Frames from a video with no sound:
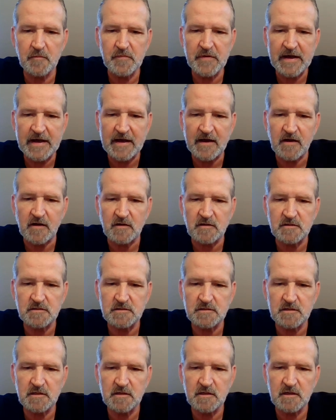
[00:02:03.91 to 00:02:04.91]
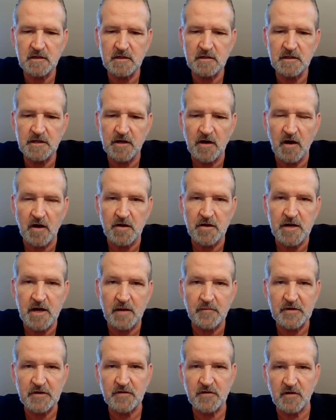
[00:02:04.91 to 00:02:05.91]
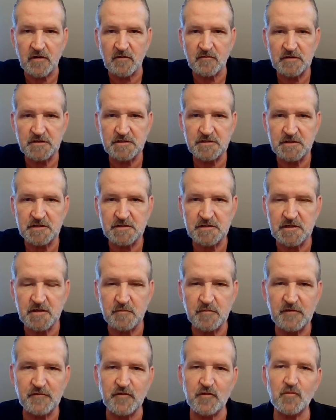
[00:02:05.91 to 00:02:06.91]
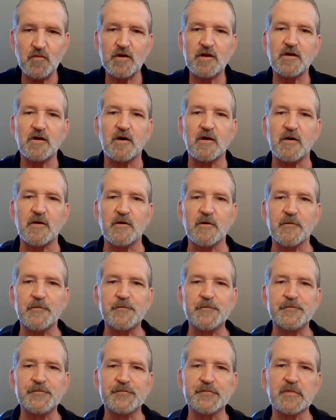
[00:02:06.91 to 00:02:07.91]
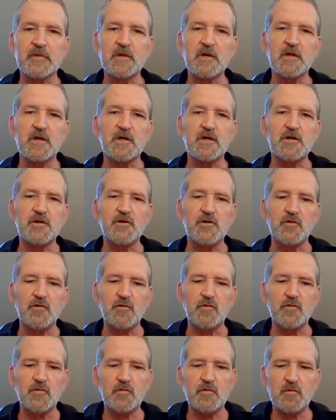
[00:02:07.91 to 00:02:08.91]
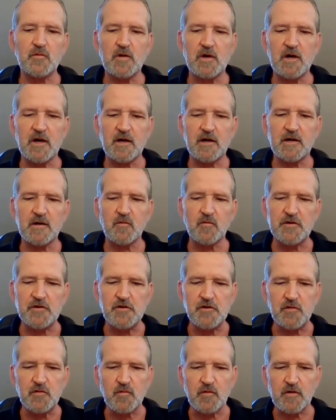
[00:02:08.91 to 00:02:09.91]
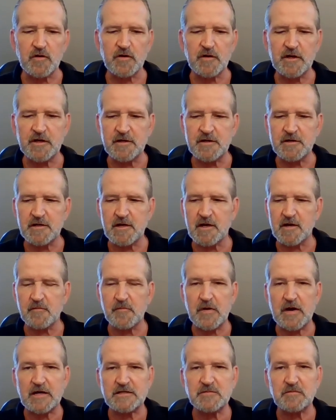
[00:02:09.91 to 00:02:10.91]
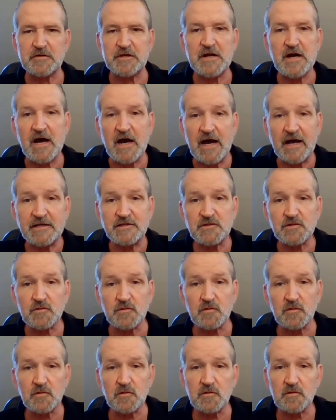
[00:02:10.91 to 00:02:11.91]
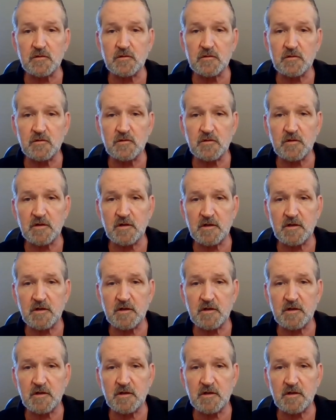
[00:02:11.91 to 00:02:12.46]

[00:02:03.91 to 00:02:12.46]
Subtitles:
about the autonomic nervous system. If you recall, when you were in possibly in high school,